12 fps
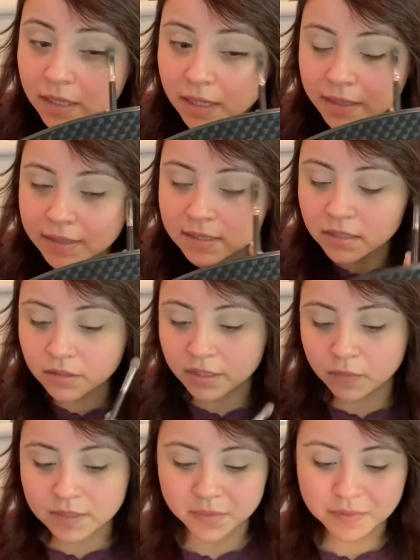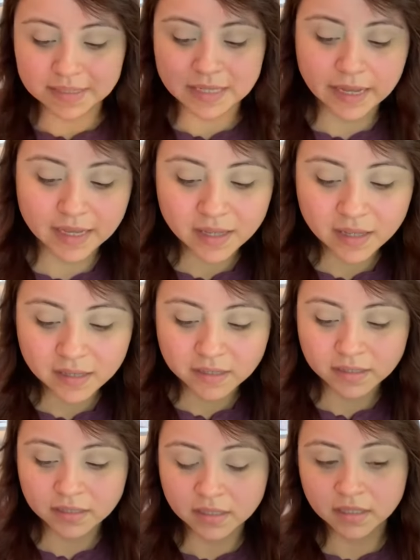and it's another thing when someone's like
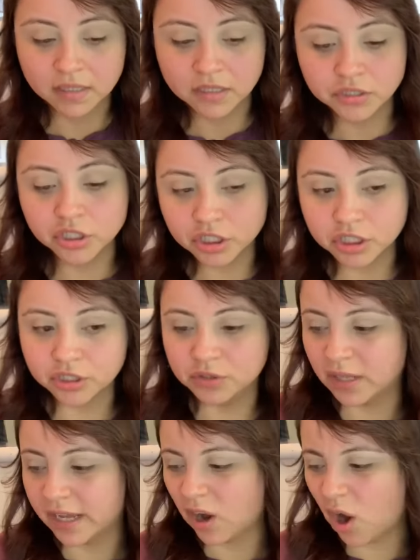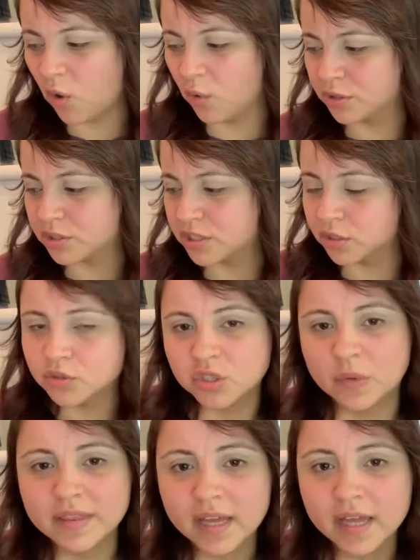judging you, like, oh, you're still
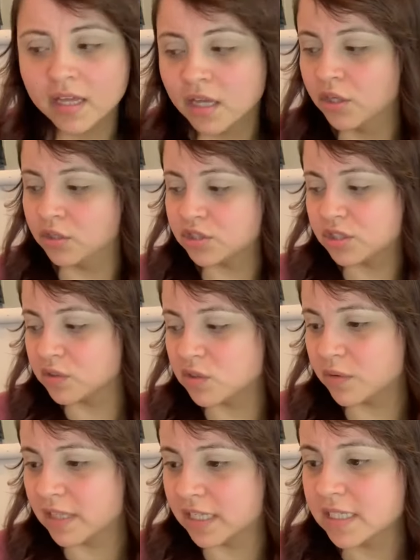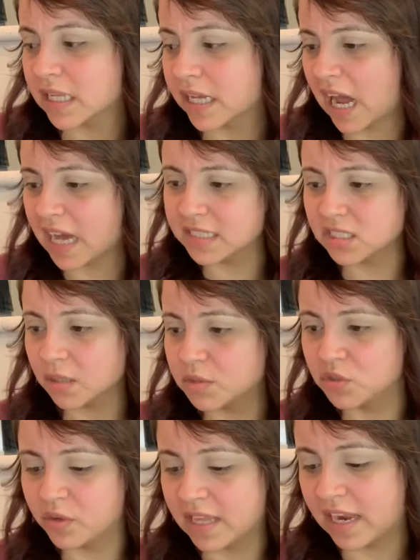doing that? You're still doing this? Like, I stopped
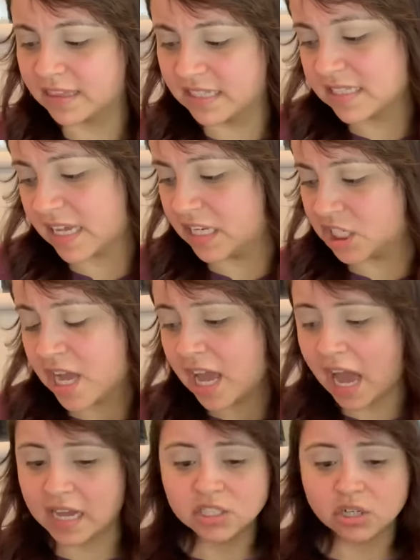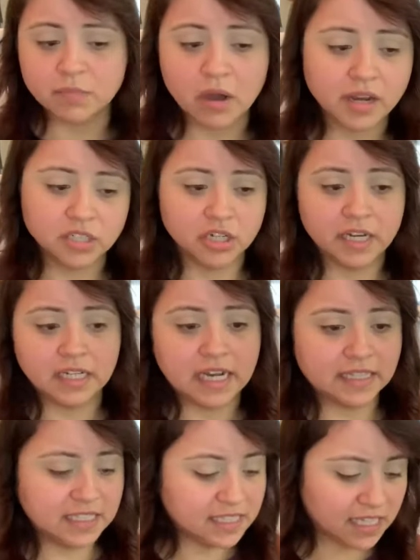doing that at this age. I started potty training
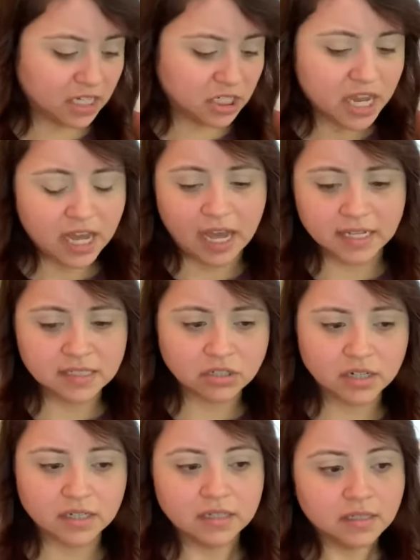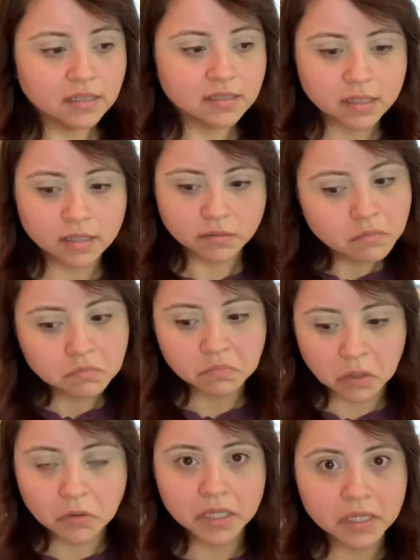at this age. I started, and it's like,
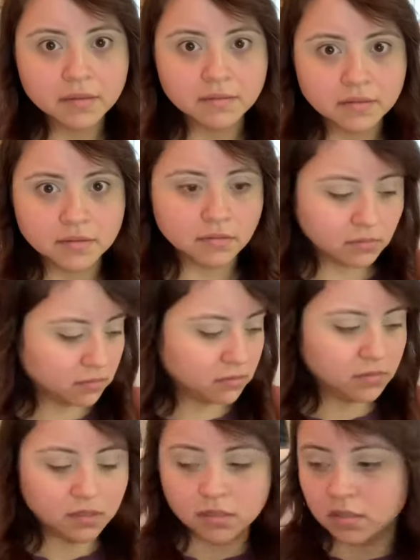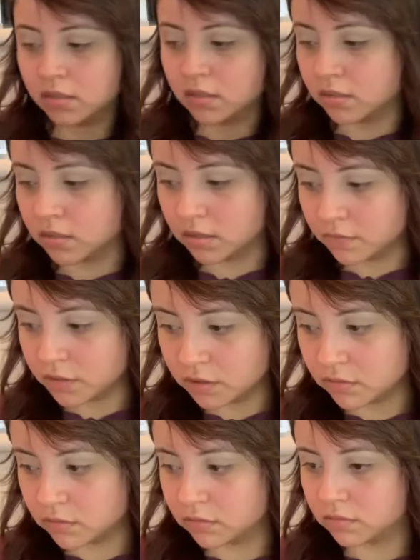okay, you know, good for
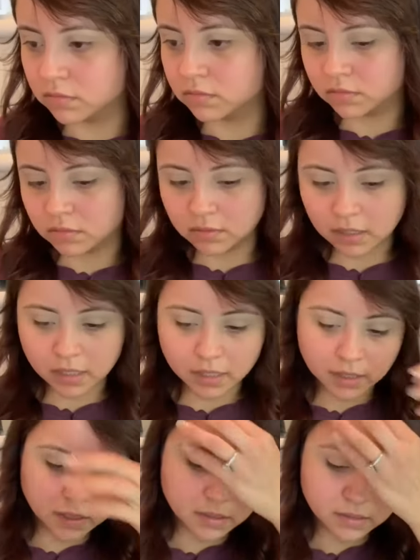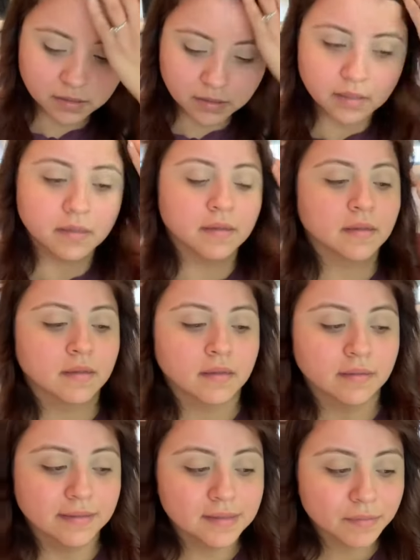you. Like,
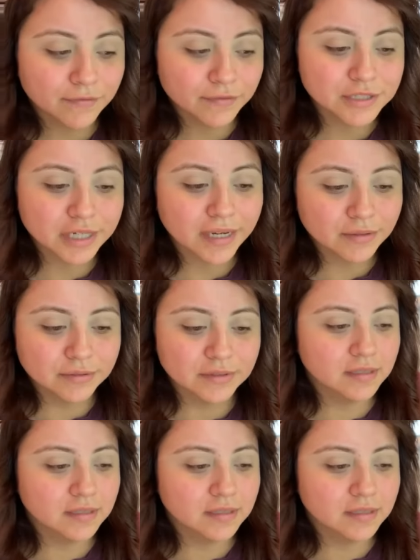this is my first child.